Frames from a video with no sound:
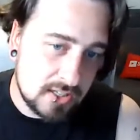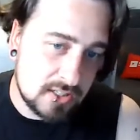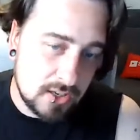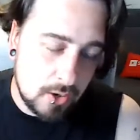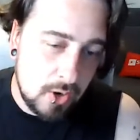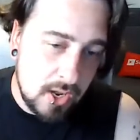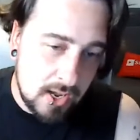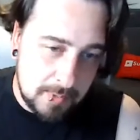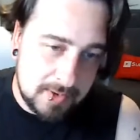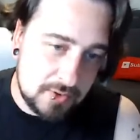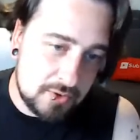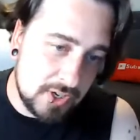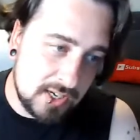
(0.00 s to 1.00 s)
So I made
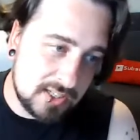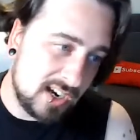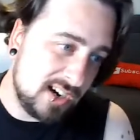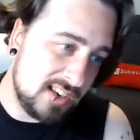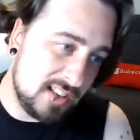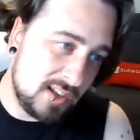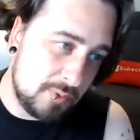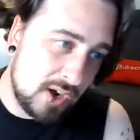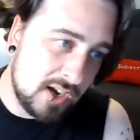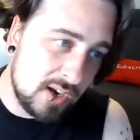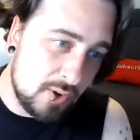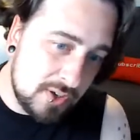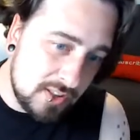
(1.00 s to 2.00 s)
a trigger diary that I'm not going
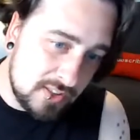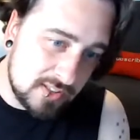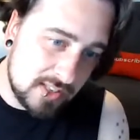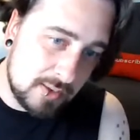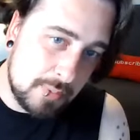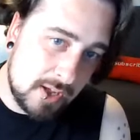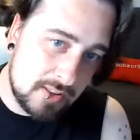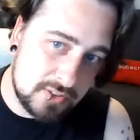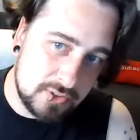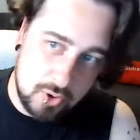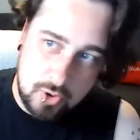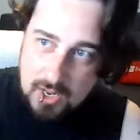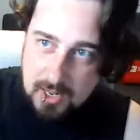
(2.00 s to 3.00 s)
to go near that part of the
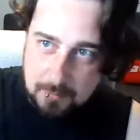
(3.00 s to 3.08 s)
store.